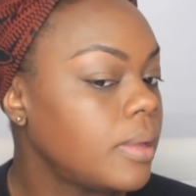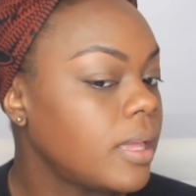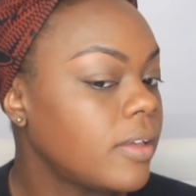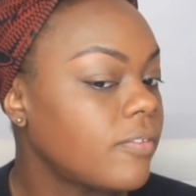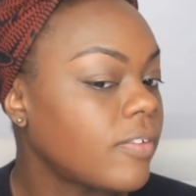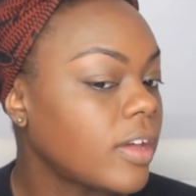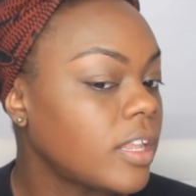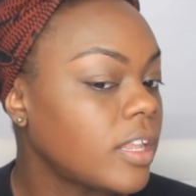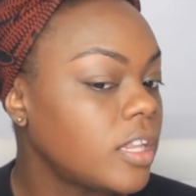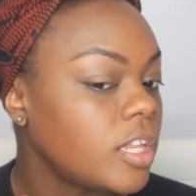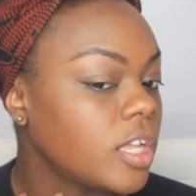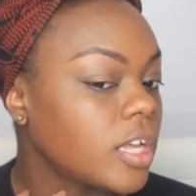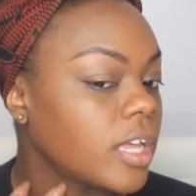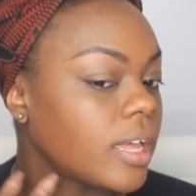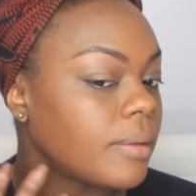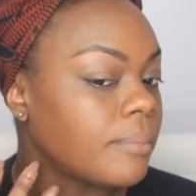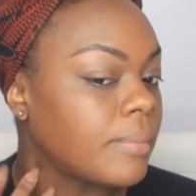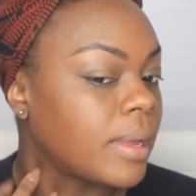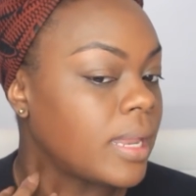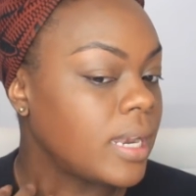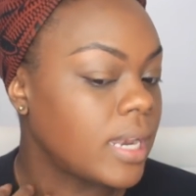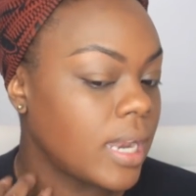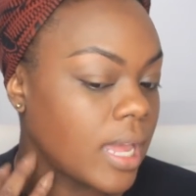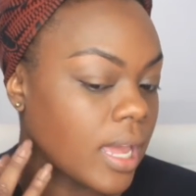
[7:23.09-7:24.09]
If I look at
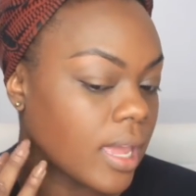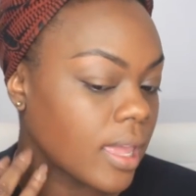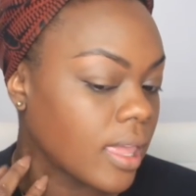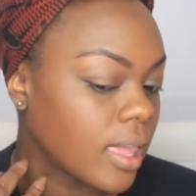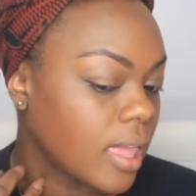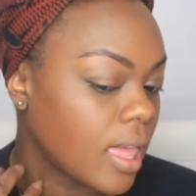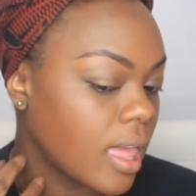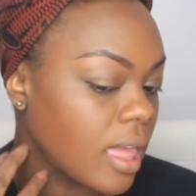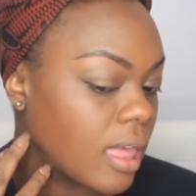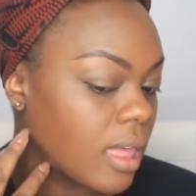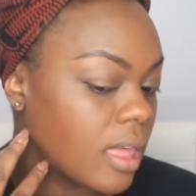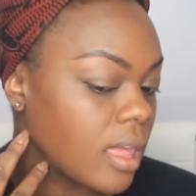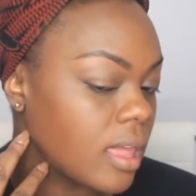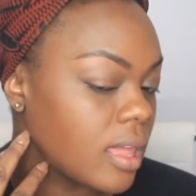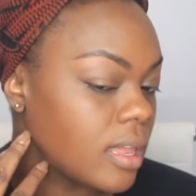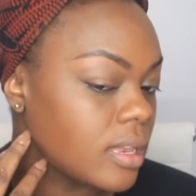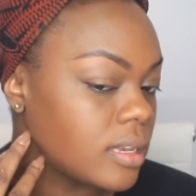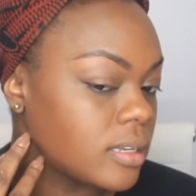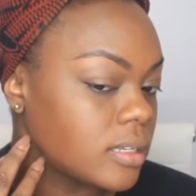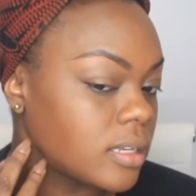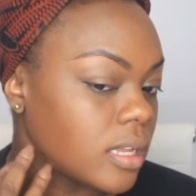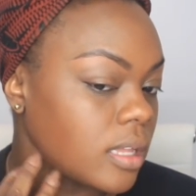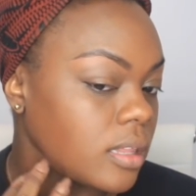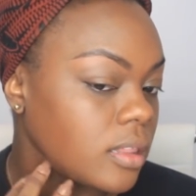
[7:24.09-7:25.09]
my neck
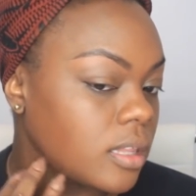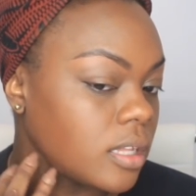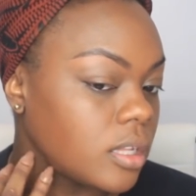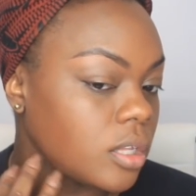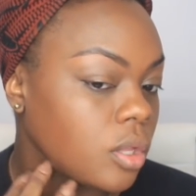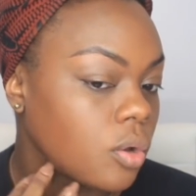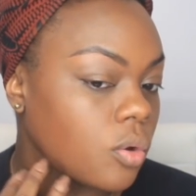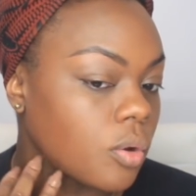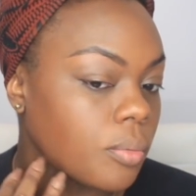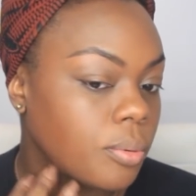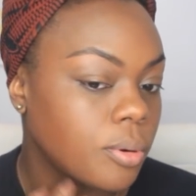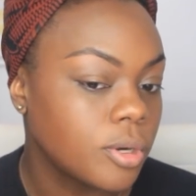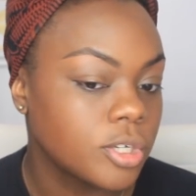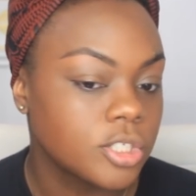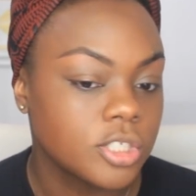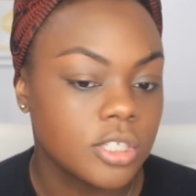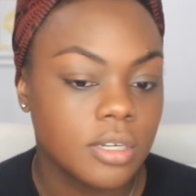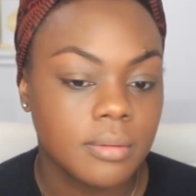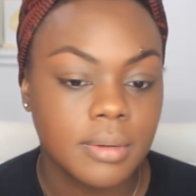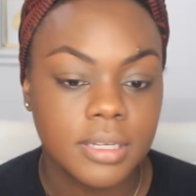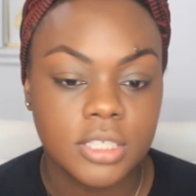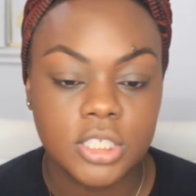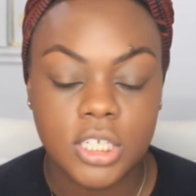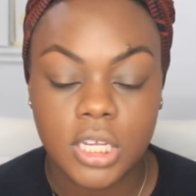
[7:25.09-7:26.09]
and the lower portion
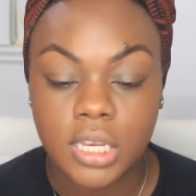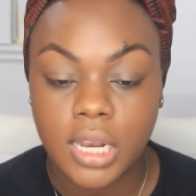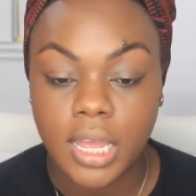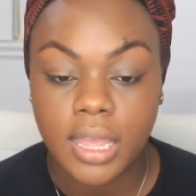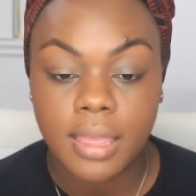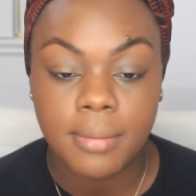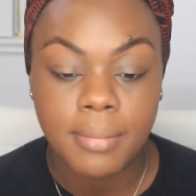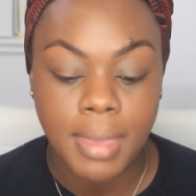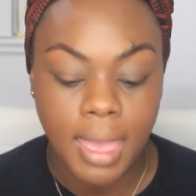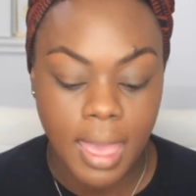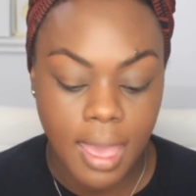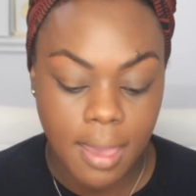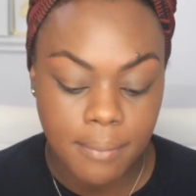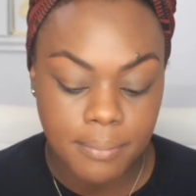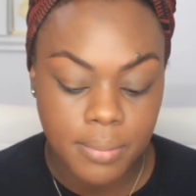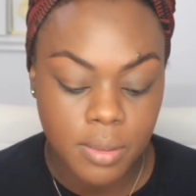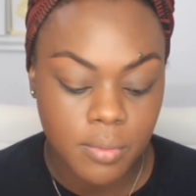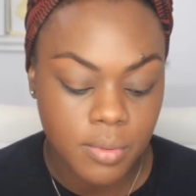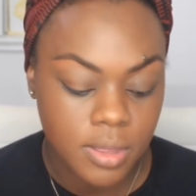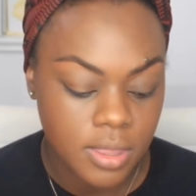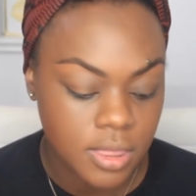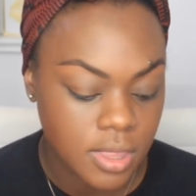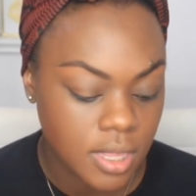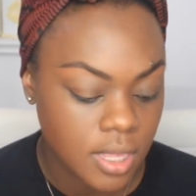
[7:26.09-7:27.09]
of my chin, I am happy
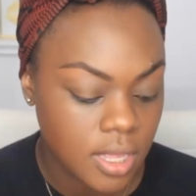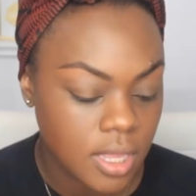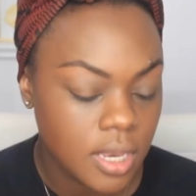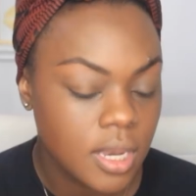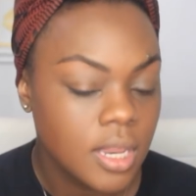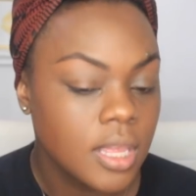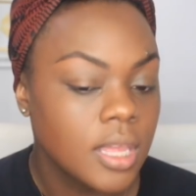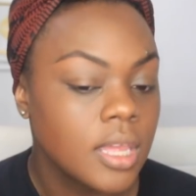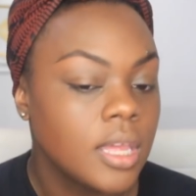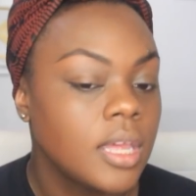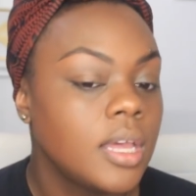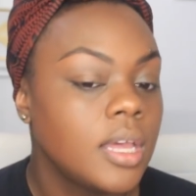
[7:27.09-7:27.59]
with it.